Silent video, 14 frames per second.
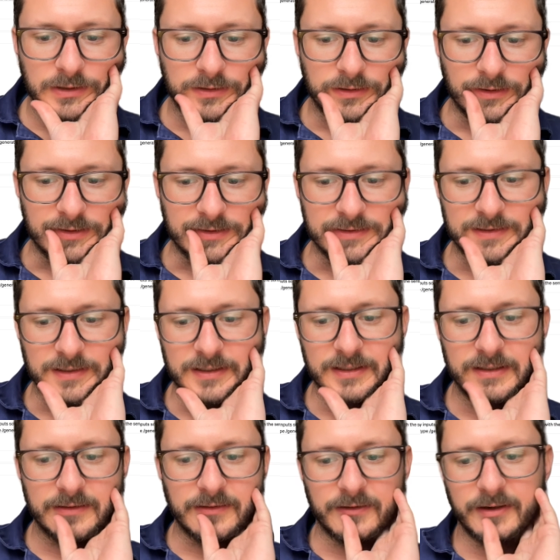Do you like this
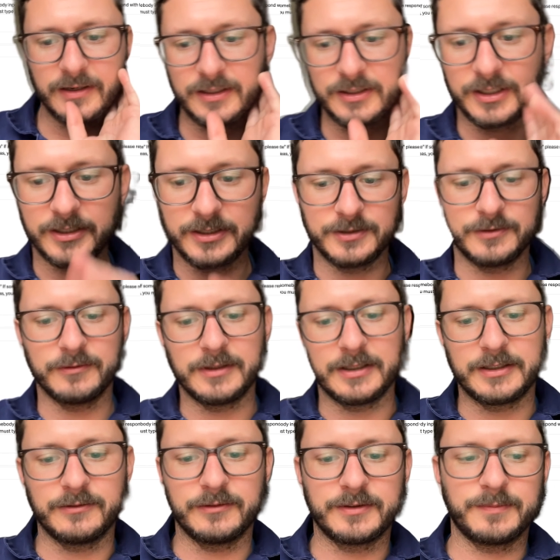idea? Are there any changes you would
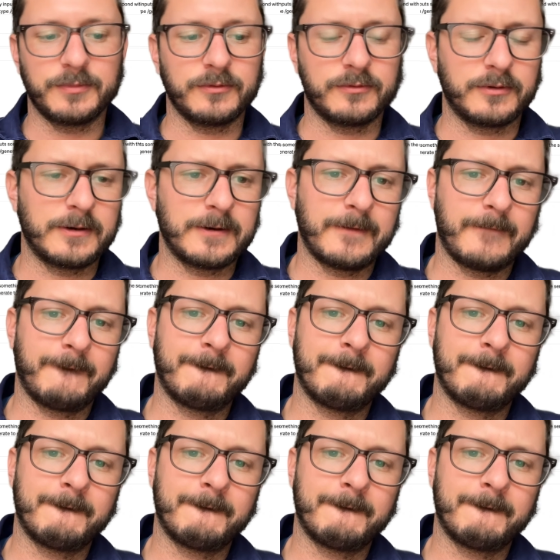like to explore?